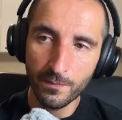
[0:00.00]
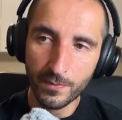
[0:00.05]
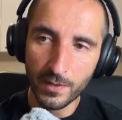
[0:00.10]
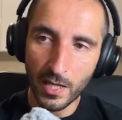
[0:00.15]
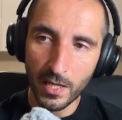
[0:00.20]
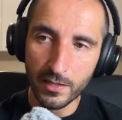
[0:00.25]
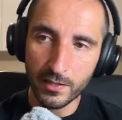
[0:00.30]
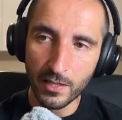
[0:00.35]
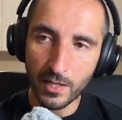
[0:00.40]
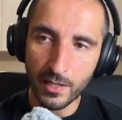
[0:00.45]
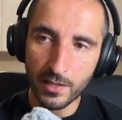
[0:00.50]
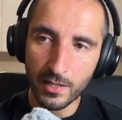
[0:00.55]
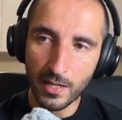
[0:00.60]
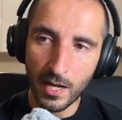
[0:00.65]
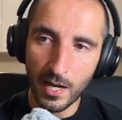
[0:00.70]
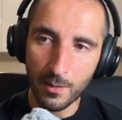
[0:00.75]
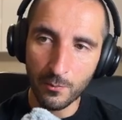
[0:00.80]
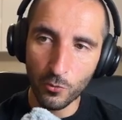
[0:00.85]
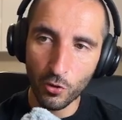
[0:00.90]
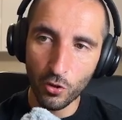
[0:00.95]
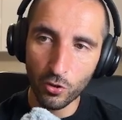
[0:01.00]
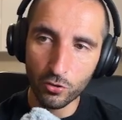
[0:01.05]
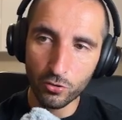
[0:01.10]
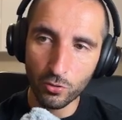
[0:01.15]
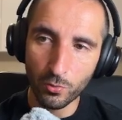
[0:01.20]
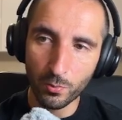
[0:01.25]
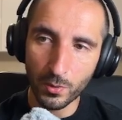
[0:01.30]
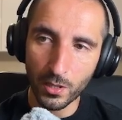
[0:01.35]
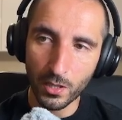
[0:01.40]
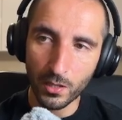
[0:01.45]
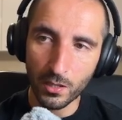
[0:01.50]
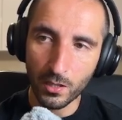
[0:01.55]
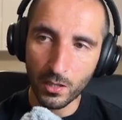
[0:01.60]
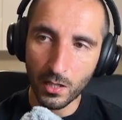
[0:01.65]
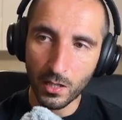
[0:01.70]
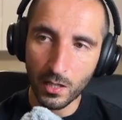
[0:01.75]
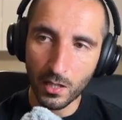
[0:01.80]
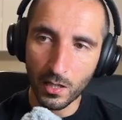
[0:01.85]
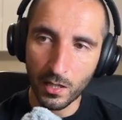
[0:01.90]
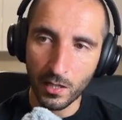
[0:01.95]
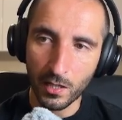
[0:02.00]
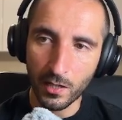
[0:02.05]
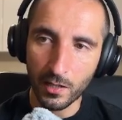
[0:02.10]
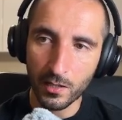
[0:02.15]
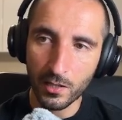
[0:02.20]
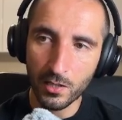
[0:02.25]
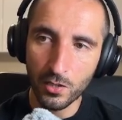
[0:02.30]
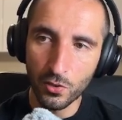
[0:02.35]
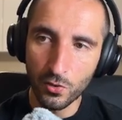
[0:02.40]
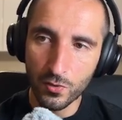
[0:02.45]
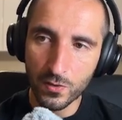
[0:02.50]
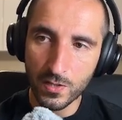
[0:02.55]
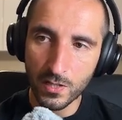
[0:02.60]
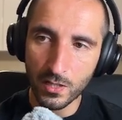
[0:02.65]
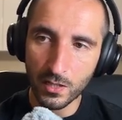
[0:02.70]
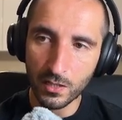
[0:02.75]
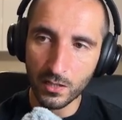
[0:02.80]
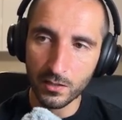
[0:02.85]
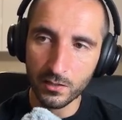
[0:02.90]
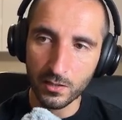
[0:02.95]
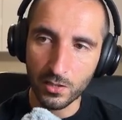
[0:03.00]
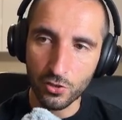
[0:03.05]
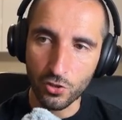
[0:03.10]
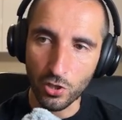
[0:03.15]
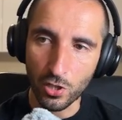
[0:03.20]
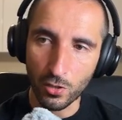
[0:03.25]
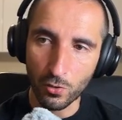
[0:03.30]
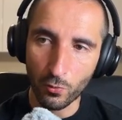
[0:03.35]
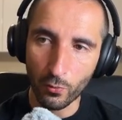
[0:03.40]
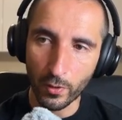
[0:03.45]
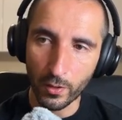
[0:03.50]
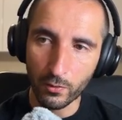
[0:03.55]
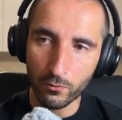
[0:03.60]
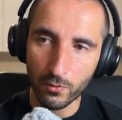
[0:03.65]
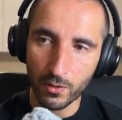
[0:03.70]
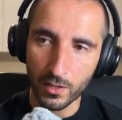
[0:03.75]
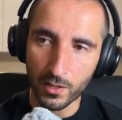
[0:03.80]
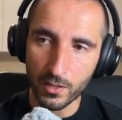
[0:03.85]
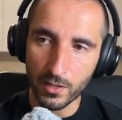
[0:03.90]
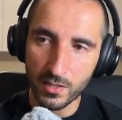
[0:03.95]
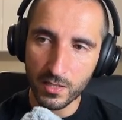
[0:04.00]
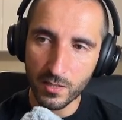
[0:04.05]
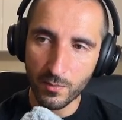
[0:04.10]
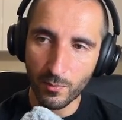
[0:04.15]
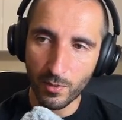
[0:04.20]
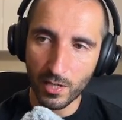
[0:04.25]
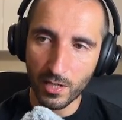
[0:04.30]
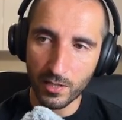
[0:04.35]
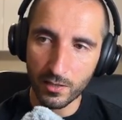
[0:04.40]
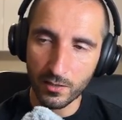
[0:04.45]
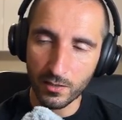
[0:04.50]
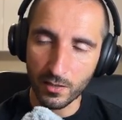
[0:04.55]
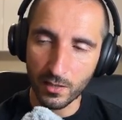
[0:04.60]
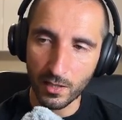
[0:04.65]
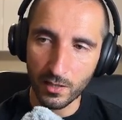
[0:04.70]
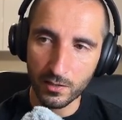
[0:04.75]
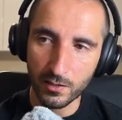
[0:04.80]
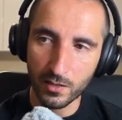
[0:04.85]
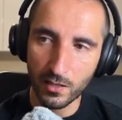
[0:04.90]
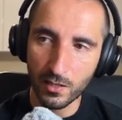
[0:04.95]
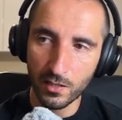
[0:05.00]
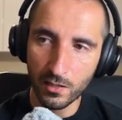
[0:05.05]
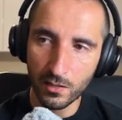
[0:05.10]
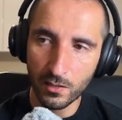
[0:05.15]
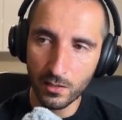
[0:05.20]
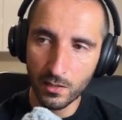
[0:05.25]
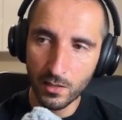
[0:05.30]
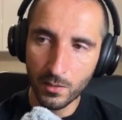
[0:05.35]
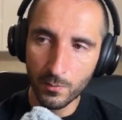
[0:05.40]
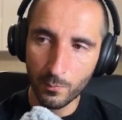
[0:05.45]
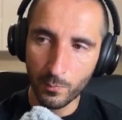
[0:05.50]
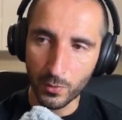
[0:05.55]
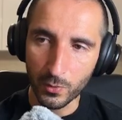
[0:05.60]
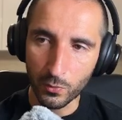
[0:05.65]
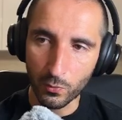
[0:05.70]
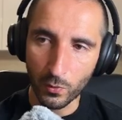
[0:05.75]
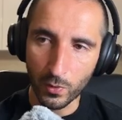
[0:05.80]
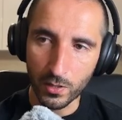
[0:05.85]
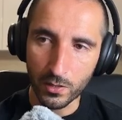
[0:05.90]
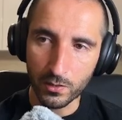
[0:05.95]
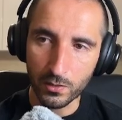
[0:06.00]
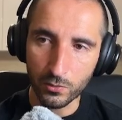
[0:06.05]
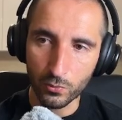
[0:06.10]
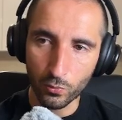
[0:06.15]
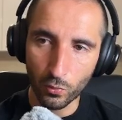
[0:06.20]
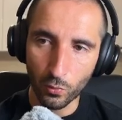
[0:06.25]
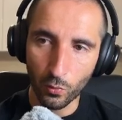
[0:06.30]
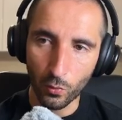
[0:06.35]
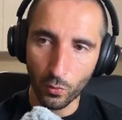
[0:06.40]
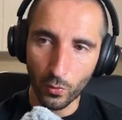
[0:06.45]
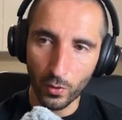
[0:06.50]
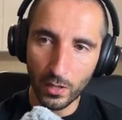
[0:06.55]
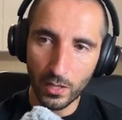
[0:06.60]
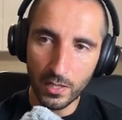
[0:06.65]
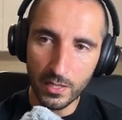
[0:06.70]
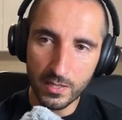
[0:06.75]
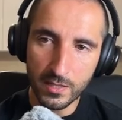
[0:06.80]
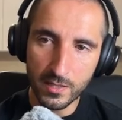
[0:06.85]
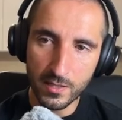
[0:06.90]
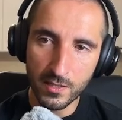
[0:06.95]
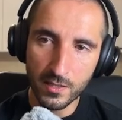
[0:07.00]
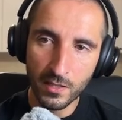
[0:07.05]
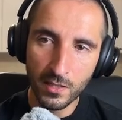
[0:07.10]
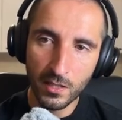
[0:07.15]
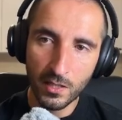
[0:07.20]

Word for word: And then I'm going to be uh, using the Jaro Winkler similarity right here between the two lists.